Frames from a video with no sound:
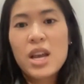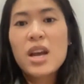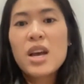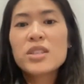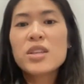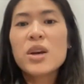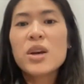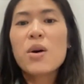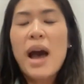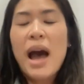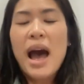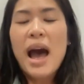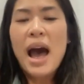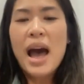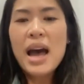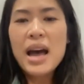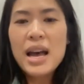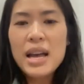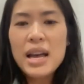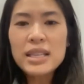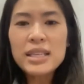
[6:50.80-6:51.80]
So
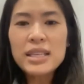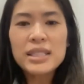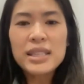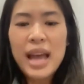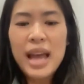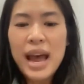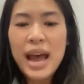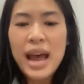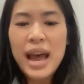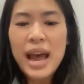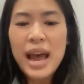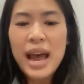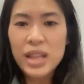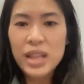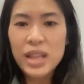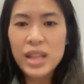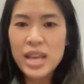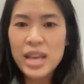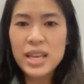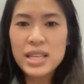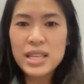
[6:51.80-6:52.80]
as that short
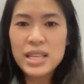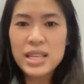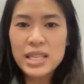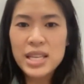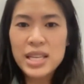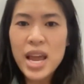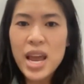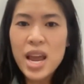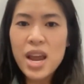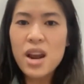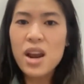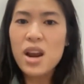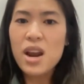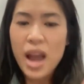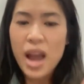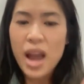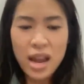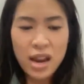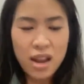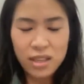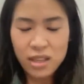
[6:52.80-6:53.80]
leg is there,
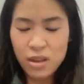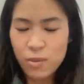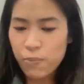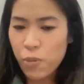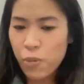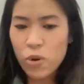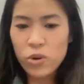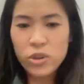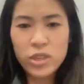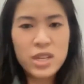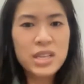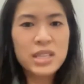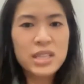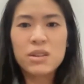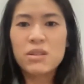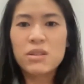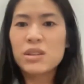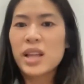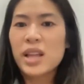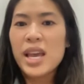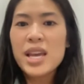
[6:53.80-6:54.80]
and as the person is still
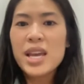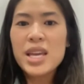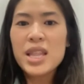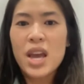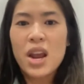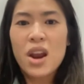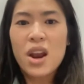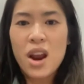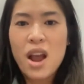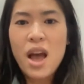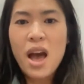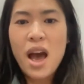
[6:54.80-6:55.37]
laying there,